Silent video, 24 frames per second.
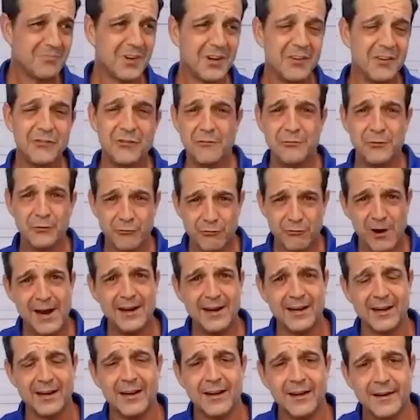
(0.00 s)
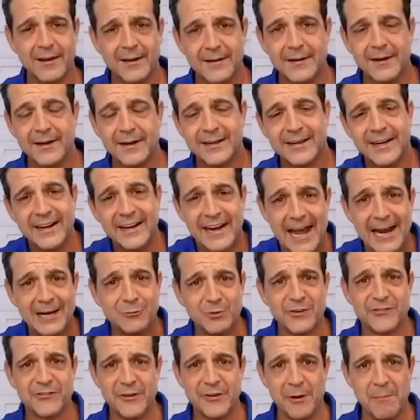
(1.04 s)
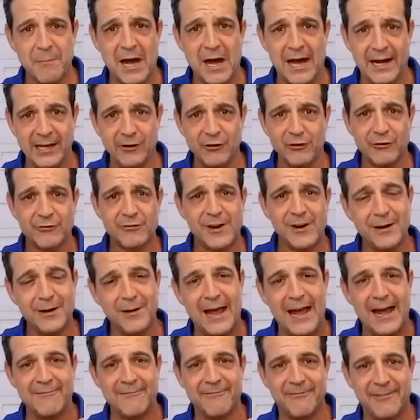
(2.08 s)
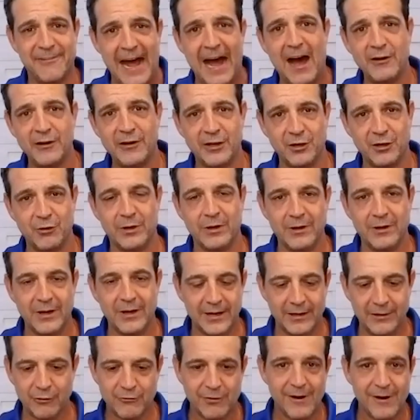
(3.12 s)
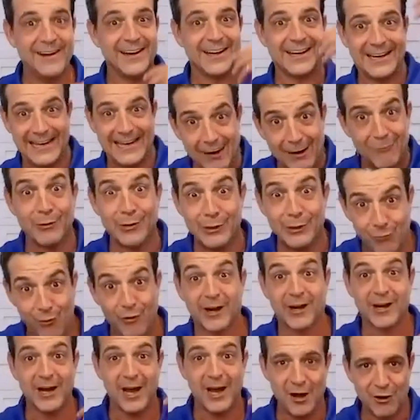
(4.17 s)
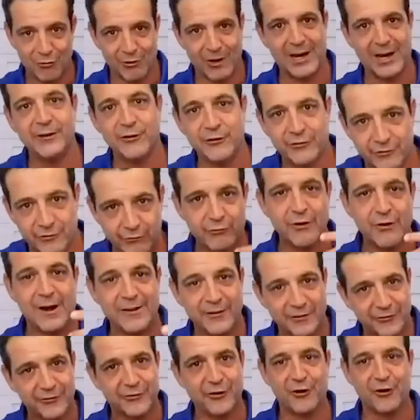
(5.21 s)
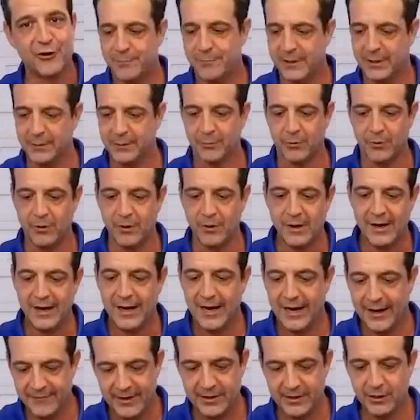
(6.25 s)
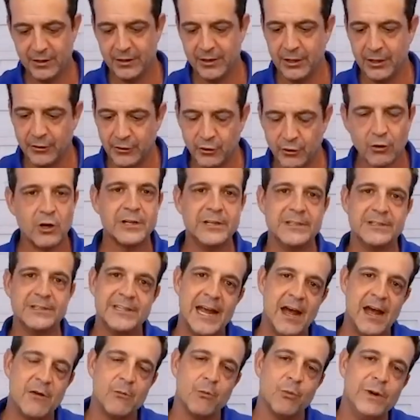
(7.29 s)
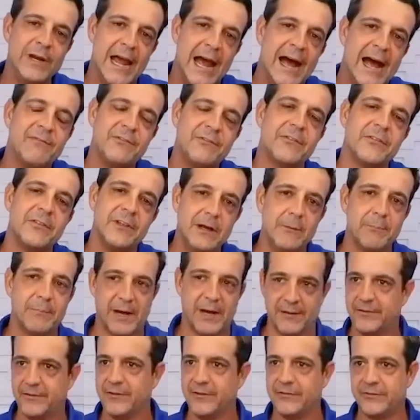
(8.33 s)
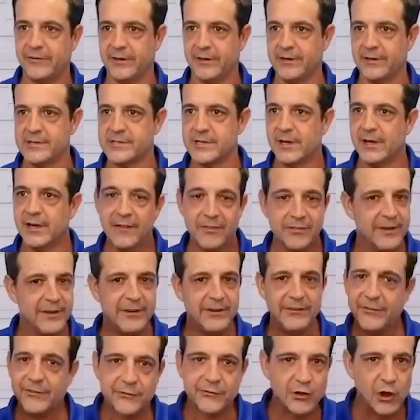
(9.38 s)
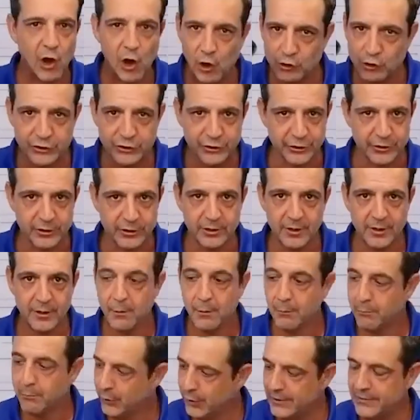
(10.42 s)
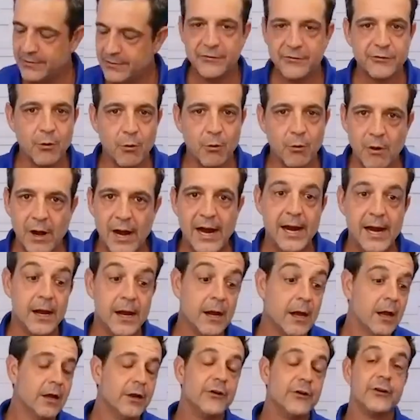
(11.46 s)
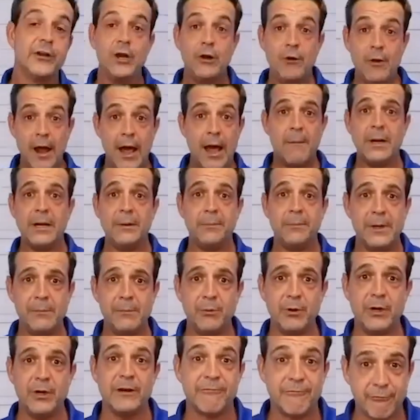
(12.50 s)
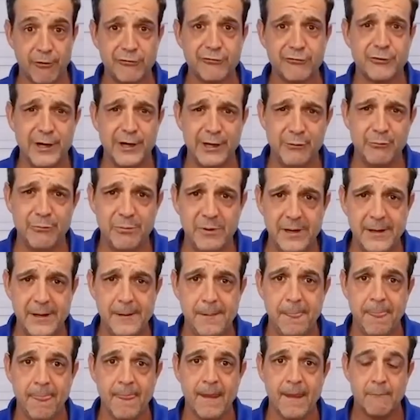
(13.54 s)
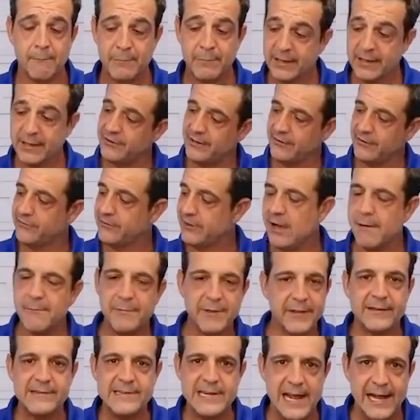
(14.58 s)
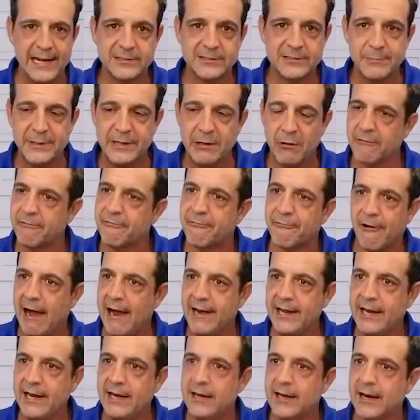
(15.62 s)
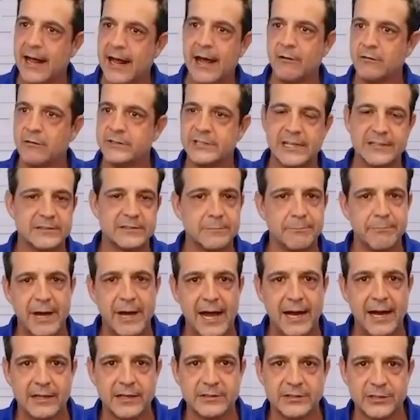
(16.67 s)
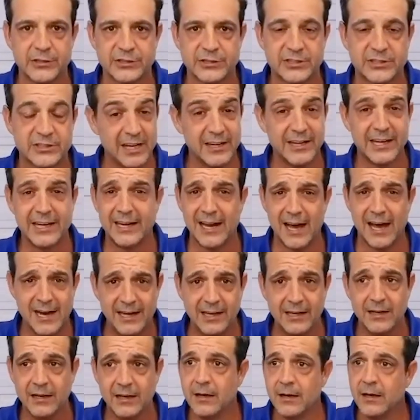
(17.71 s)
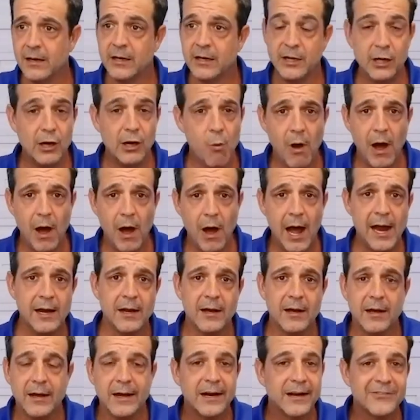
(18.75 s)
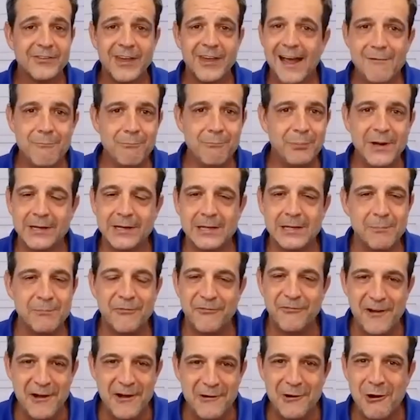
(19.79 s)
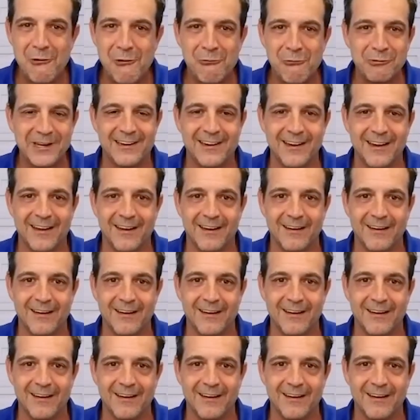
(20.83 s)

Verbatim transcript: So if you're trying to connect with somebody and you're trying to add value and, and you're trying to get where you want to go, right? You're, you're trying to serve people and then you, you know, you're looking down. We have to think about these things. This is culture. Putting this away, do you know how many people get frustrated with me because they tell me they text me on a Friday and I don't text them back until Sunday night? You know why? Because I haven't picked up the phone all weekend.